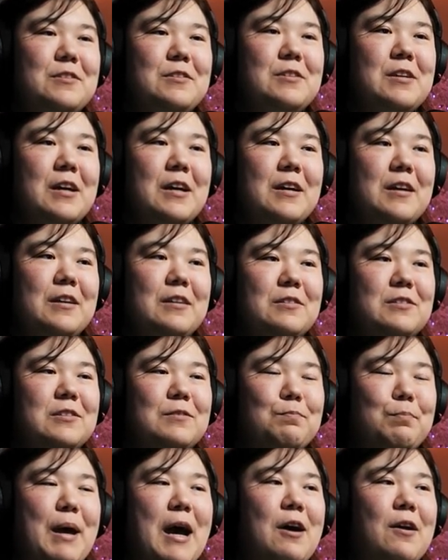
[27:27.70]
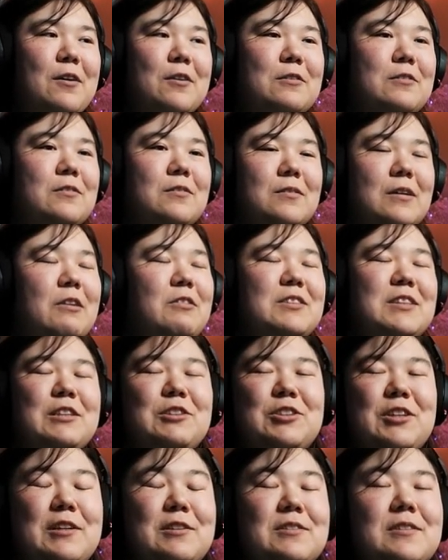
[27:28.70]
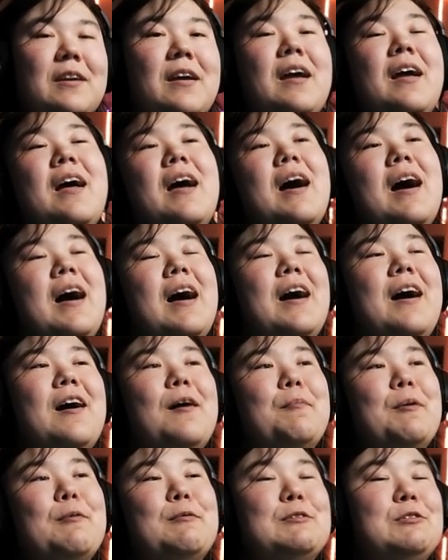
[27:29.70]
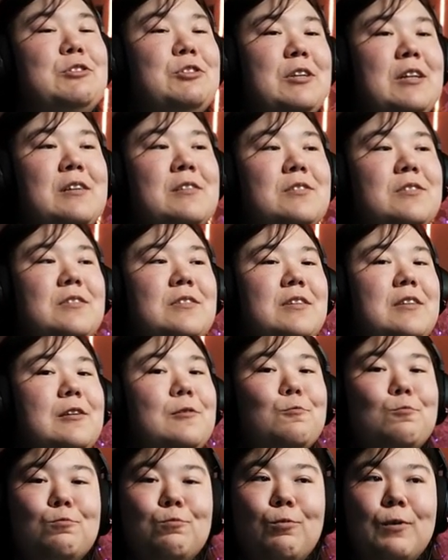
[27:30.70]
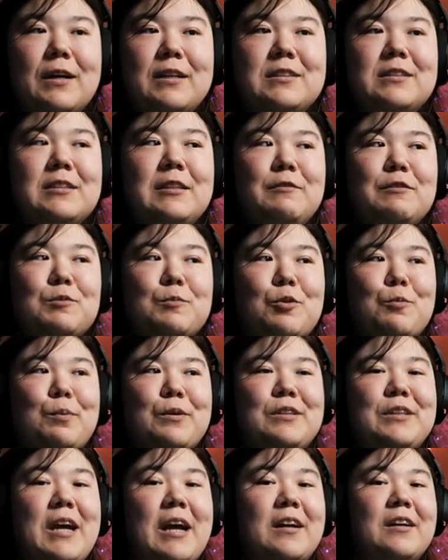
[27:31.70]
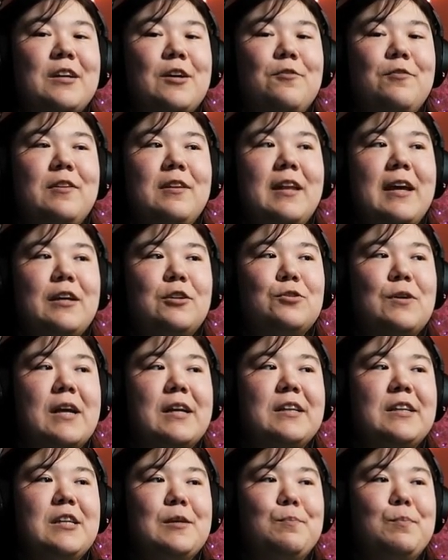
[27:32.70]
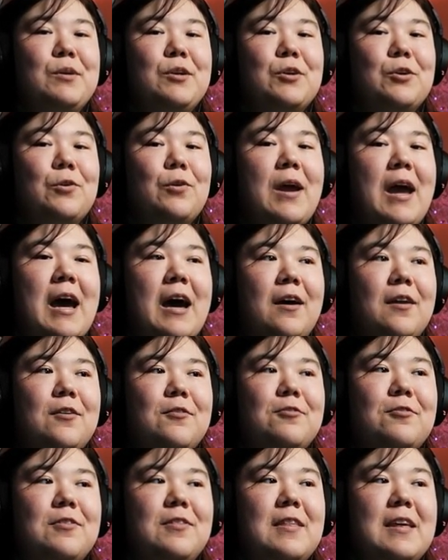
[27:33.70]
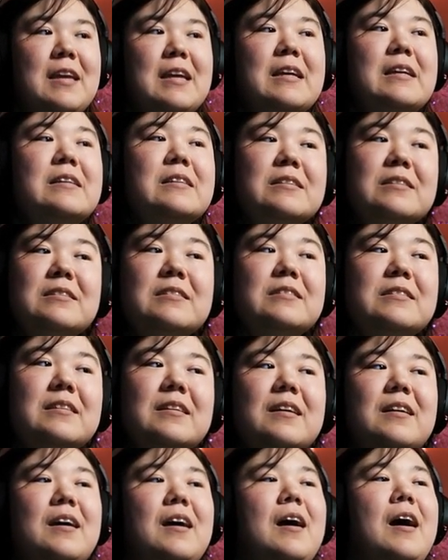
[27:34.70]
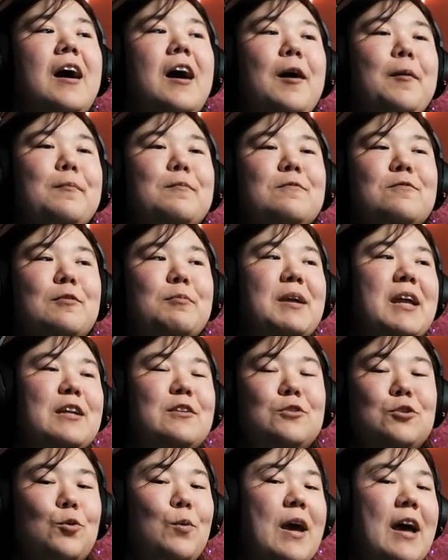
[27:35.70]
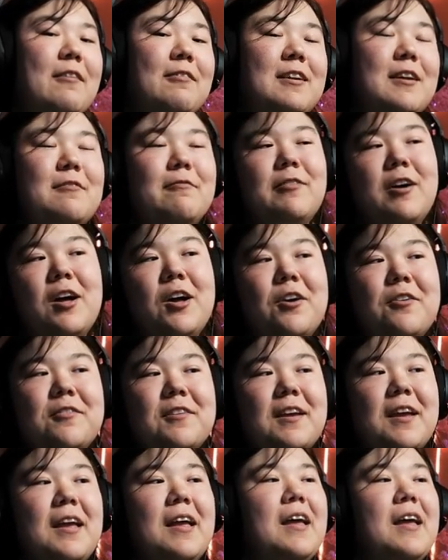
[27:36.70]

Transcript: Powder, I'll just say Jinx. But with Jinx, he was more protective and, like, tried keeping her out of things, from getting too heavily involved.